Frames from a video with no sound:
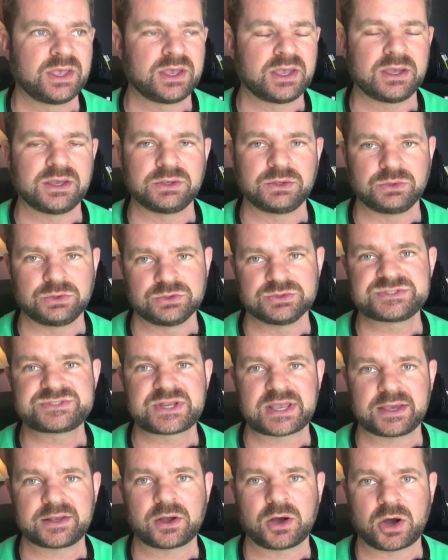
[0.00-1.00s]
you
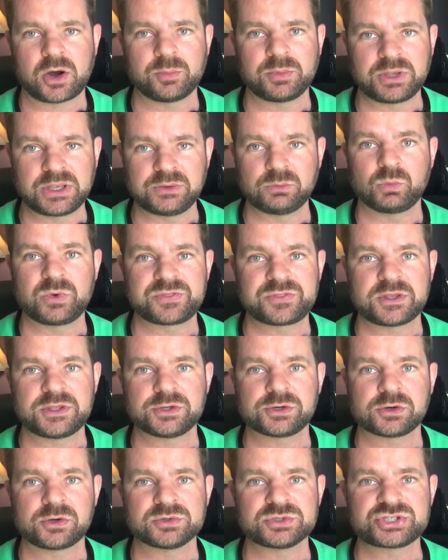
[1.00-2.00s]
stay at home within
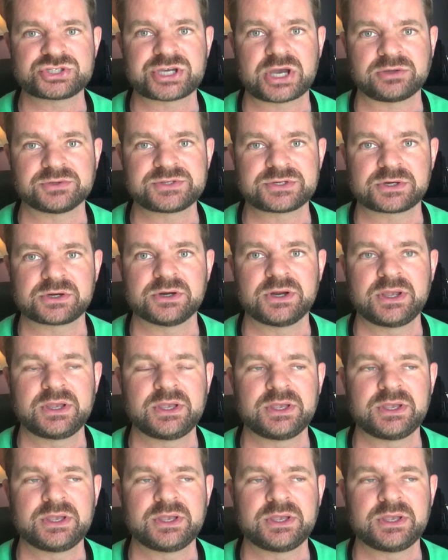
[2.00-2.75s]
your own shelter,